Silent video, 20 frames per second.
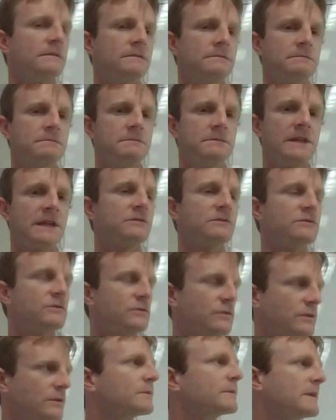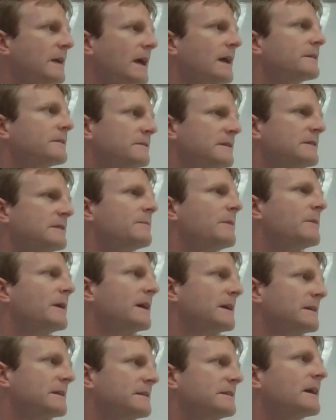That's true. Yeah, d by
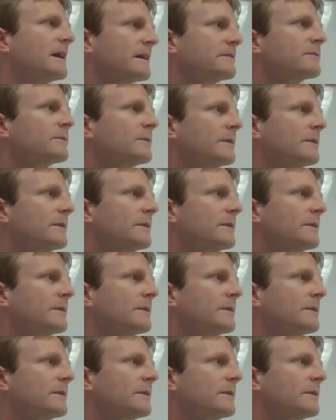dx will have